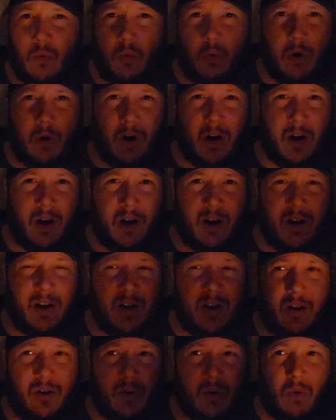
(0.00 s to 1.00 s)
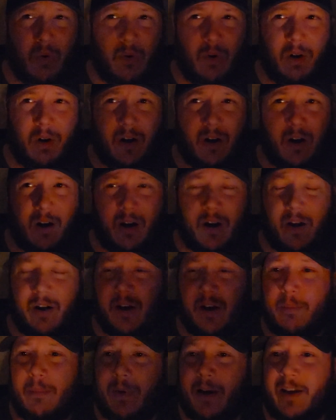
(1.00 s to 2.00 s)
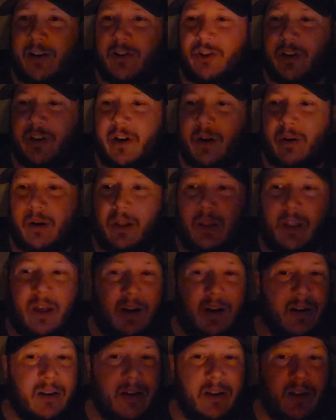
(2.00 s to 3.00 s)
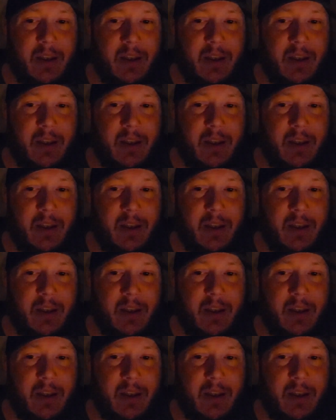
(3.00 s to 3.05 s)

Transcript: work, or am I shit out of luck?